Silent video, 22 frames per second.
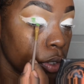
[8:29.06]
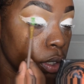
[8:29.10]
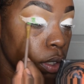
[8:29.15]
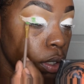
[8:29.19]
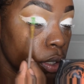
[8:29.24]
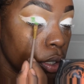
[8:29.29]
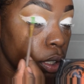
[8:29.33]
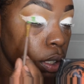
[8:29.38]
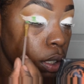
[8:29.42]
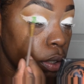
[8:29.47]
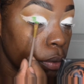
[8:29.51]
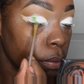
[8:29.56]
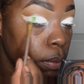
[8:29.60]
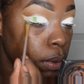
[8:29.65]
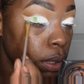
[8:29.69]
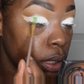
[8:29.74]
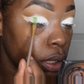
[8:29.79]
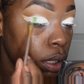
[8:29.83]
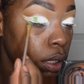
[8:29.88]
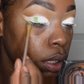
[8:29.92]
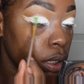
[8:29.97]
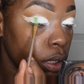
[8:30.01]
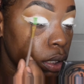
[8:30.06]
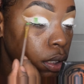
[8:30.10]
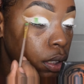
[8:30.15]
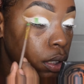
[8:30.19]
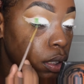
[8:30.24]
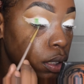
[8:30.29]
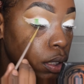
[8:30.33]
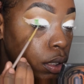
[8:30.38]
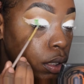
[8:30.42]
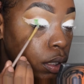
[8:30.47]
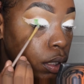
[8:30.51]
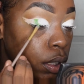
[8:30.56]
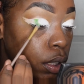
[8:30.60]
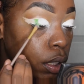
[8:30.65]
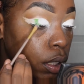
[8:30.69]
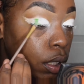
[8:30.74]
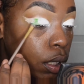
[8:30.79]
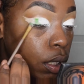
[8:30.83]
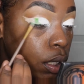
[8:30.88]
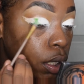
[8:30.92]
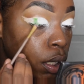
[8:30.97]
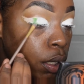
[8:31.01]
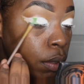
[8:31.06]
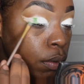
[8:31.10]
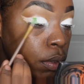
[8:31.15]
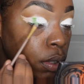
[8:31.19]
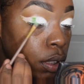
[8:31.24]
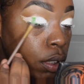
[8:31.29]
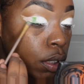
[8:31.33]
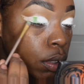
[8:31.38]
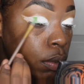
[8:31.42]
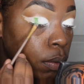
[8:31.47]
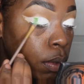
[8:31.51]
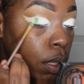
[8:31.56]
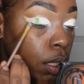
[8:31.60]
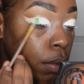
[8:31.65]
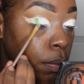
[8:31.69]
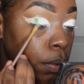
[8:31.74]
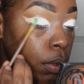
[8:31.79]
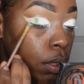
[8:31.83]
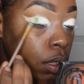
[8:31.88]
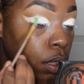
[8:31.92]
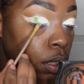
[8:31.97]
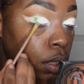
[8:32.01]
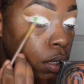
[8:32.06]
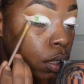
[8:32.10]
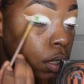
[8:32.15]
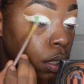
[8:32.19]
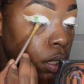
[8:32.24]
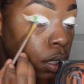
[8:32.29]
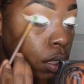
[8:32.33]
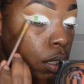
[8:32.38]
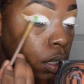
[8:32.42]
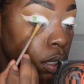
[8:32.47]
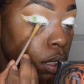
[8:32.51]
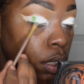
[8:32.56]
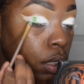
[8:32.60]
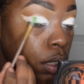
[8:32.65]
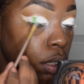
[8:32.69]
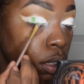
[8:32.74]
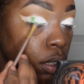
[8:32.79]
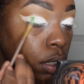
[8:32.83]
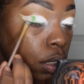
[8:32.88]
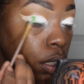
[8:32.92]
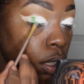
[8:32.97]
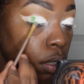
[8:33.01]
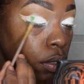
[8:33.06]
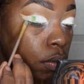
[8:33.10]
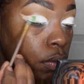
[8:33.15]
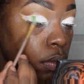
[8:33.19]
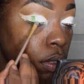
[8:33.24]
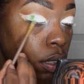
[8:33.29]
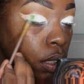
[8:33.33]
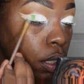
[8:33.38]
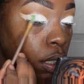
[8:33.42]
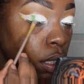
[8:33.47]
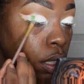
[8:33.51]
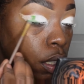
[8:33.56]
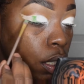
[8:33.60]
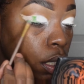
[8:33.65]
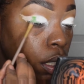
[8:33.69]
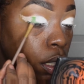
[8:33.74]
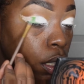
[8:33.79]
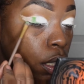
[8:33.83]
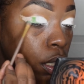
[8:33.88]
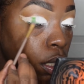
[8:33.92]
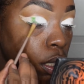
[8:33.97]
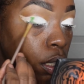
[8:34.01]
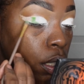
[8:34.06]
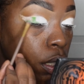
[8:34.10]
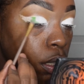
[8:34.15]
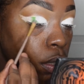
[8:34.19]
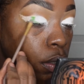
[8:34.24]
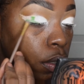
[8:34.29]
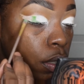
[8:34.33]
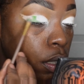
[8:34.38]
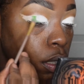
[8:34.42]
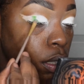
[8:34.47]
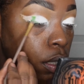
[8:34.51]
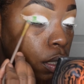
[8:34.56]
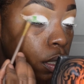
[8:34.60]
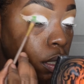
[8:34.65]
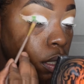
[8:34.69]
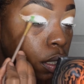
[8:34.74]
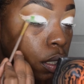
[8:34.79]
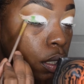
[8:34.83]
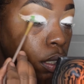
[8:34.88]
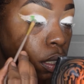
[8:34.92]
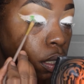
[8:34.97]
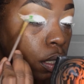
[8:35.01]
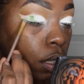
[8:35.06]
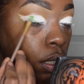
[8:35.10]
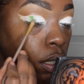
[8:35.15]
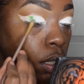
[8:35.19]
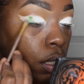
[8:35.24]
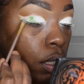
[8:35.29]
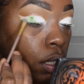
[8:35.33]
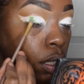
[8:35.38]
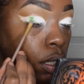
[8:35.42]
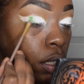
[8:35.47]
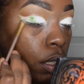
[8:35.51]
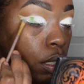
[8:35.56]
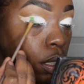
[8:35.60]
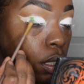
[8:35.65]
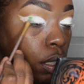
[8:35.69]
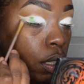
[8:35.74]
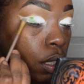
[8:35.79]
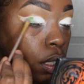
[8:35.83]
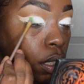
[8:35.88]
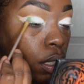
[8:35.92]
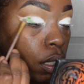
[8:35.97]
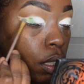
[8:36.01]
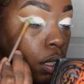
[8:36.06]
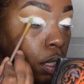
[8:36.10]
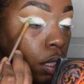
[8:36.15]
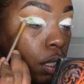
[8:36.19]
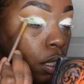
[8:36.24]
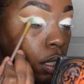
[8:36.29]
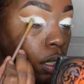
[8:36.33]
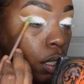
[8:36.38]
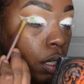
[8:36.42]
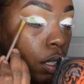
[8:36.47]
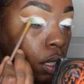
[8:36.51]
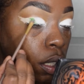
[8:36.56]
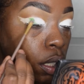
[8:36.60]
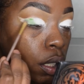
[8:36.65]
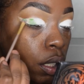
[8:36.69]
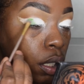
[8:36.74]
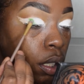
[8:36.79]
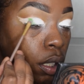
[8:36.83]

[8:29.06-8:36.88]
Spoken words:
blend it out so it's like a smoky effect from the white to the green. Okay, so don't ask me why I'm using this